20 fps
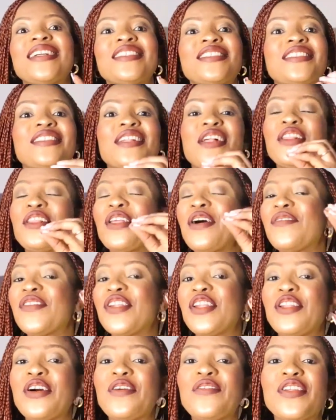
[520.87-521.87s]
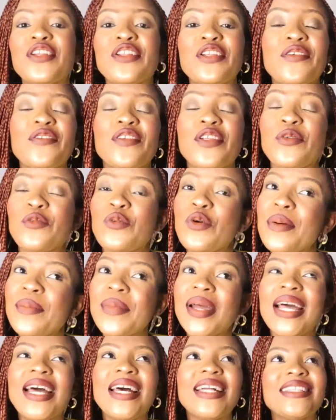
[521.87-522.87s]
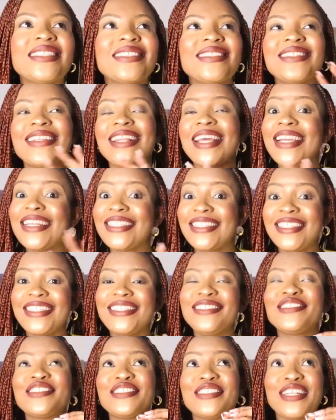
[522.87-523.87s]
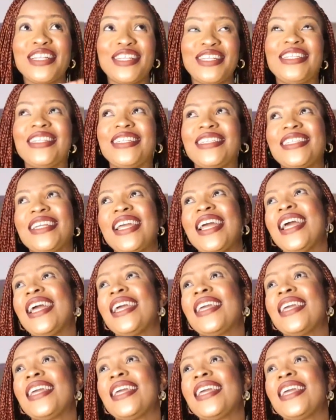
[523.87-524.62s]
She's a lovely, lovely, lovely woman, lady. She's a lady.